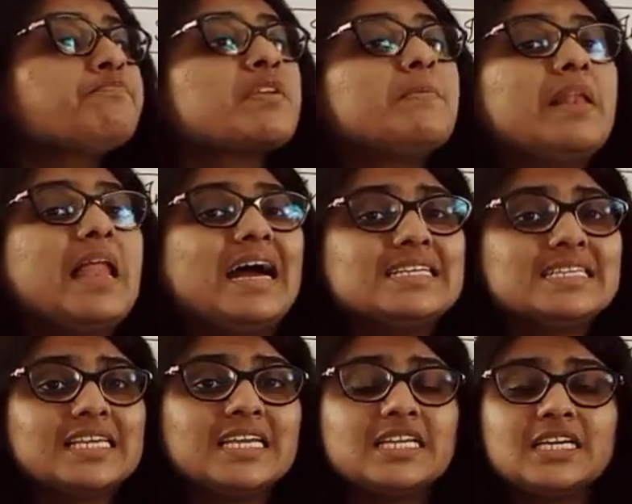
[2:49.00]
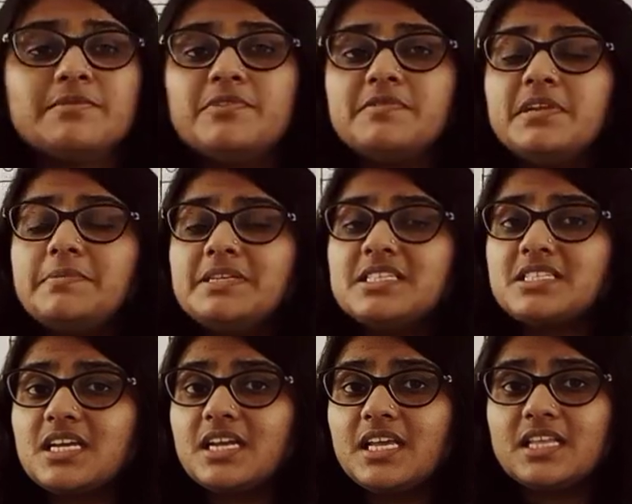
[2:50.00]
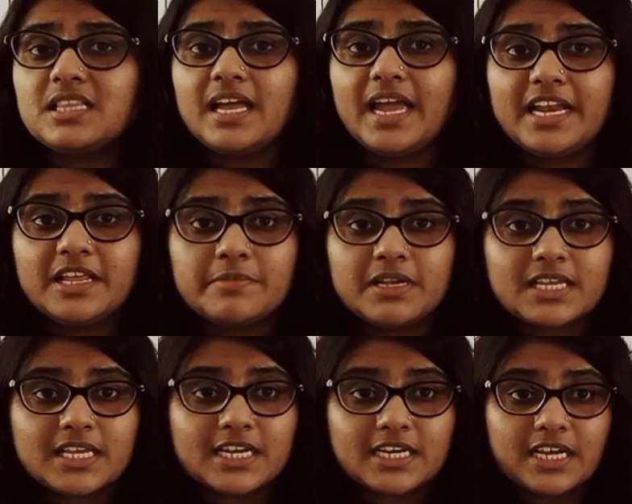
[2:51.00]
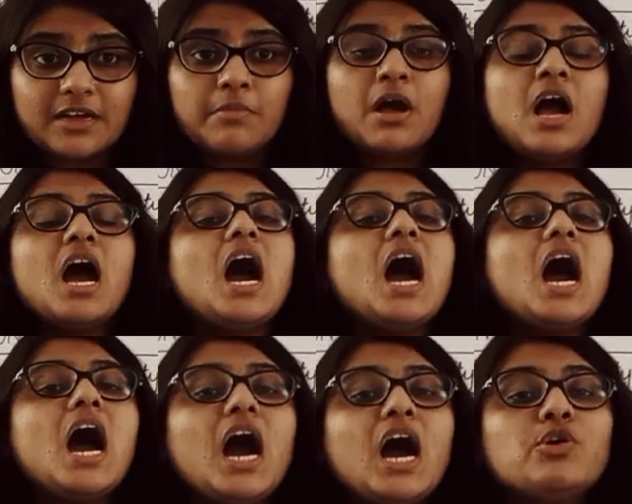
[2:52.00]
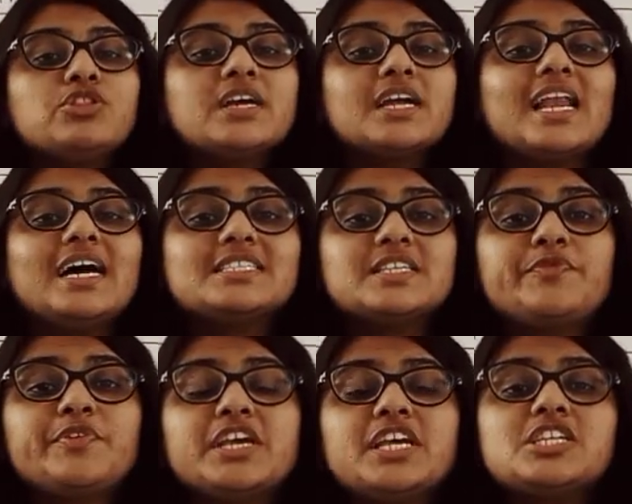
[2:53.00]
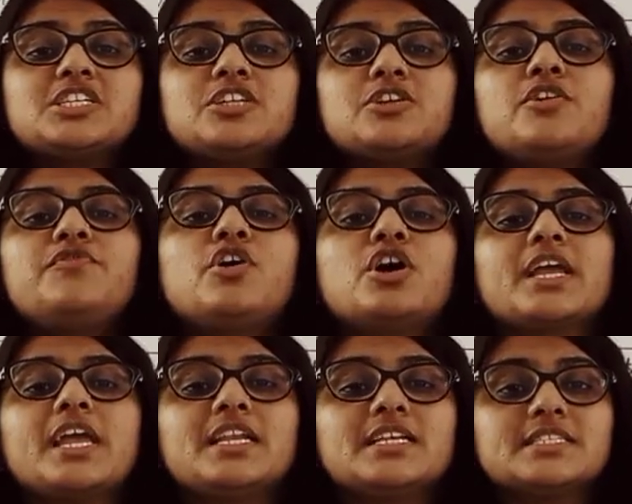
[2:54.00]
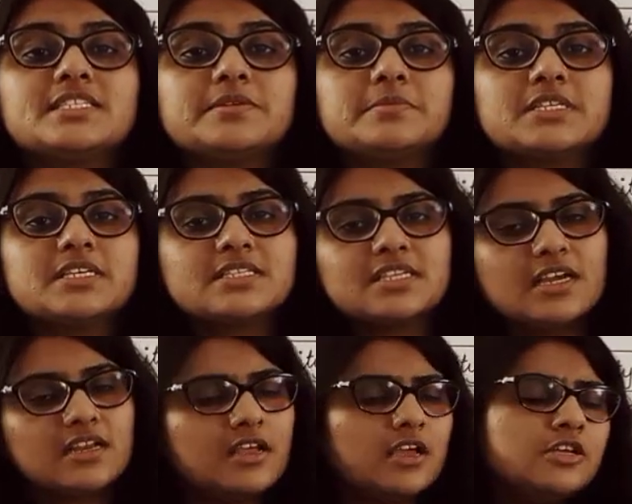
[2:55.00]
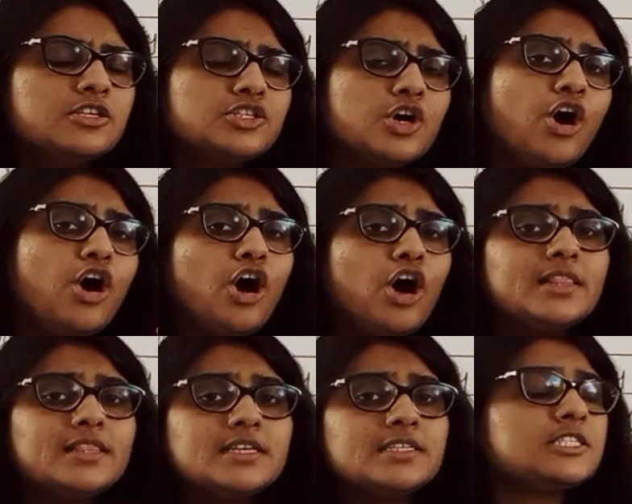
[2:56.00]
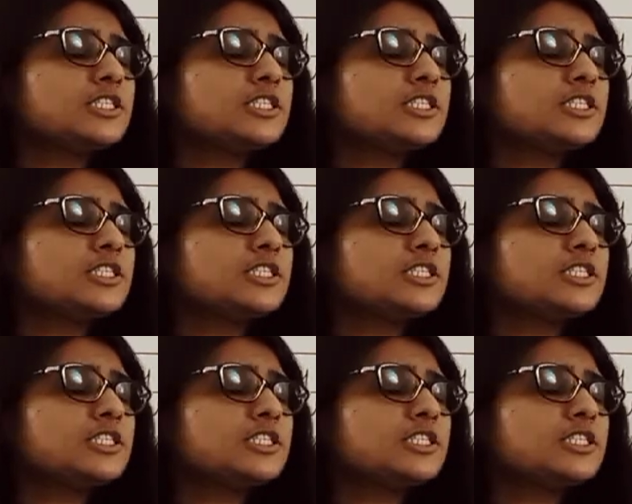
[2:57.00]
plant kingdom, we will be studying the animal kingdom, how the classification of organisms is done. So all these